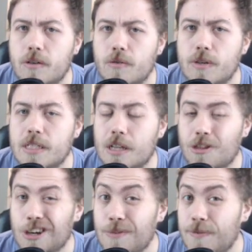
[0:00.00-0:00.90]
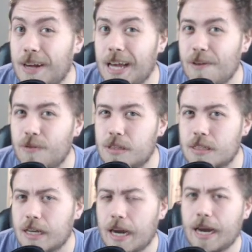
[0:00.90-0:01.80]
which is a 3 for 5, which is
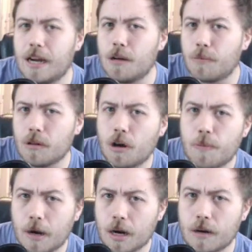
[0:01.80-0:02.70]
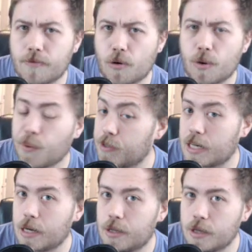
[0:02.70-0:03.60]
kind of below par for what we're
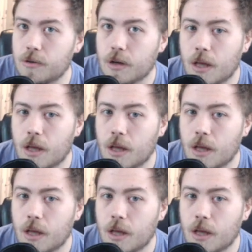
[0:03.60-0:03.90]
trying to do.